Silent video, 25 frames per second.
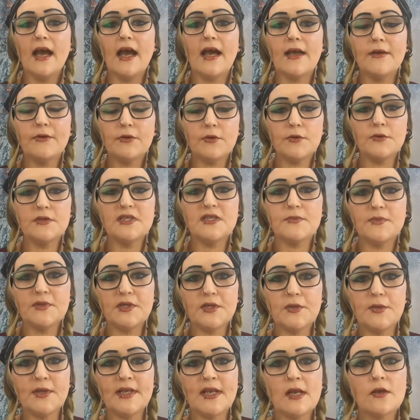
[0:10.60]
I'm going to be
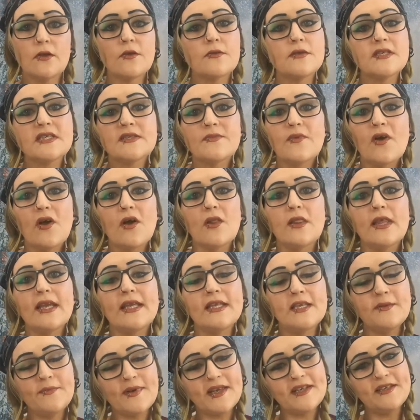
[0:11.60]
doing another small
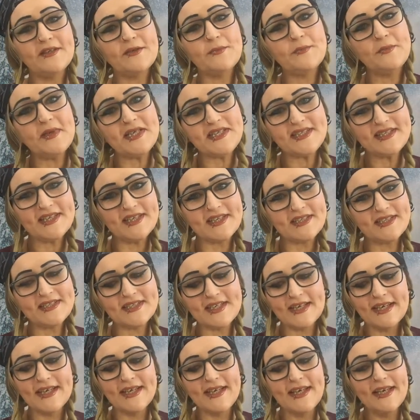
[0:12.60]
independent
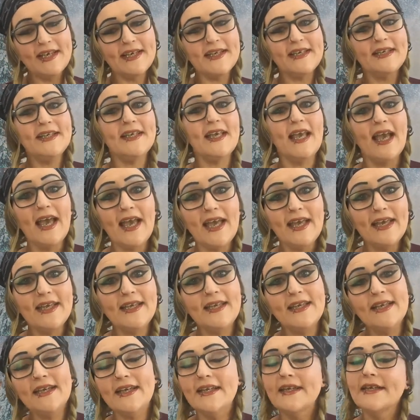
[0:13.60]
business.
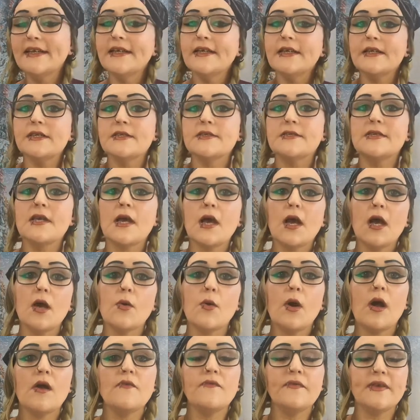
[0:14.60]
Yay!
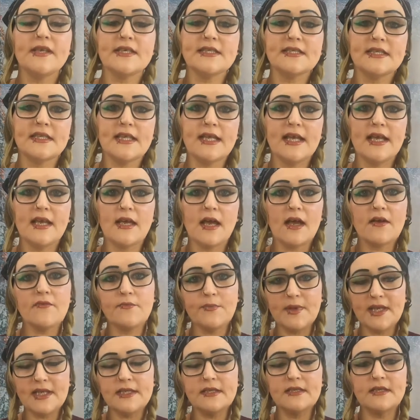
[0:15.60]
So obviously I've
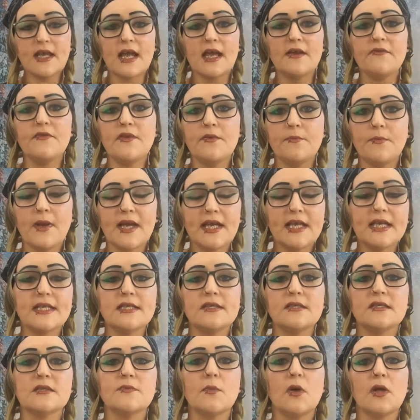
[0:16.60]
been diving back
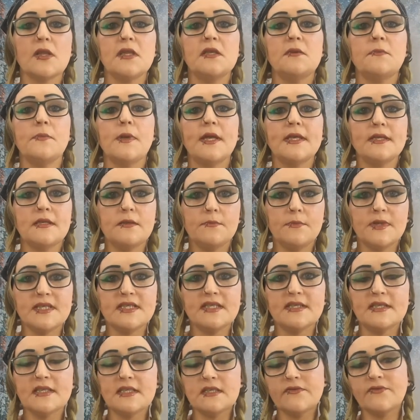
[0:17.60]
into small independent
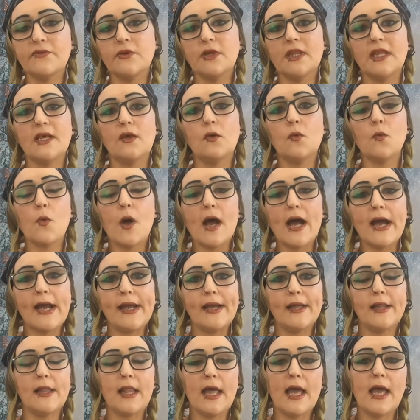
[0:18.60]
businesses for a little
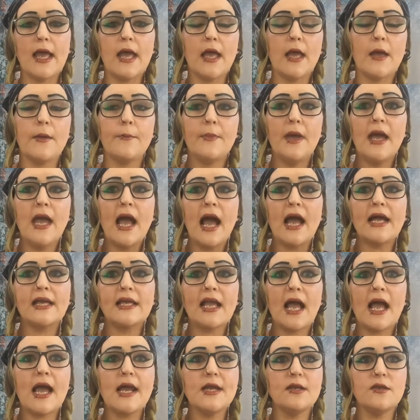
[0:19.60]
while. I
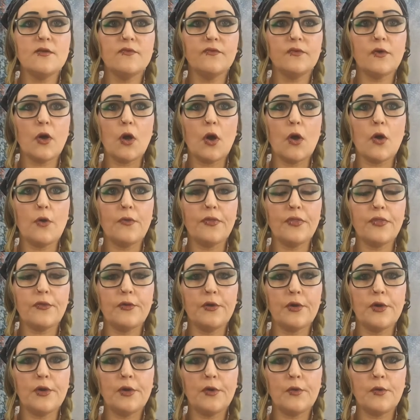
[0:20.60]
kind of go
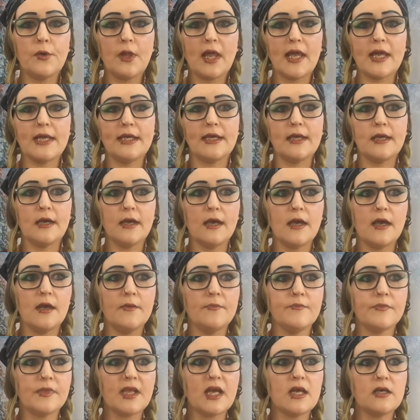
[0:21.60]
through like
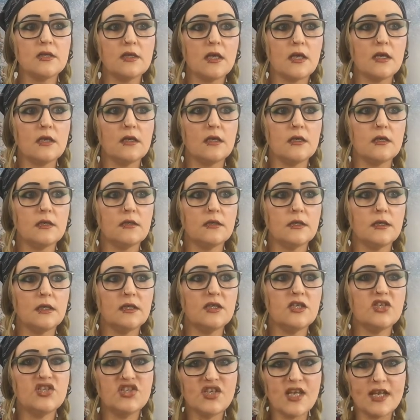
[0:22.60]
an
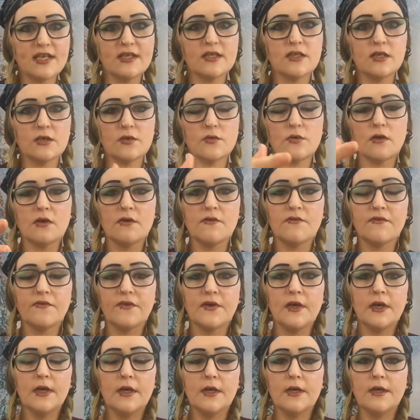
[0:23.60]
agenda
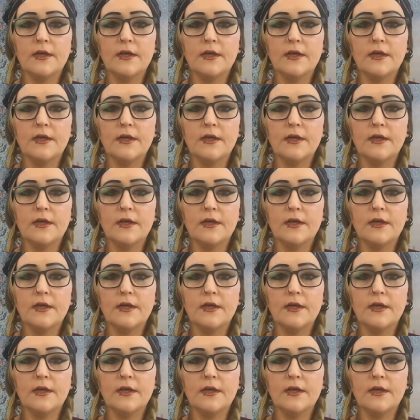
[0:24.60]
of